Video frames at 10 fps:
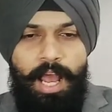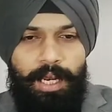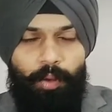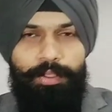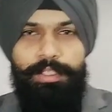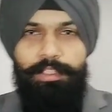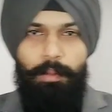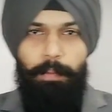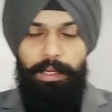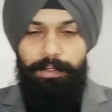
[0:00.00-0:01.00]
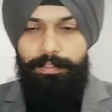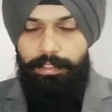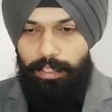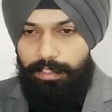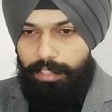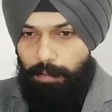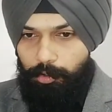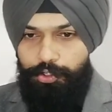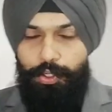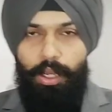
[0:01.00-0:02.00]
Now this is the main reason, guys. I'm
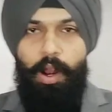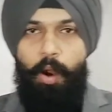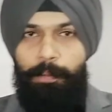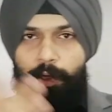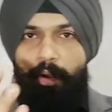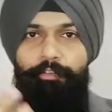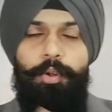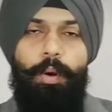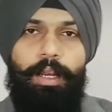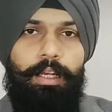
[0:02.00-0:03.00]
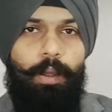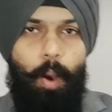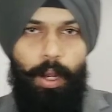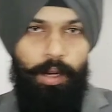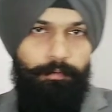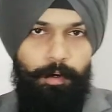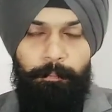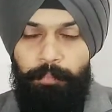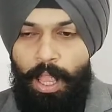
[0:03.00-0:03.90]
not sure how many of you are alcohol lover.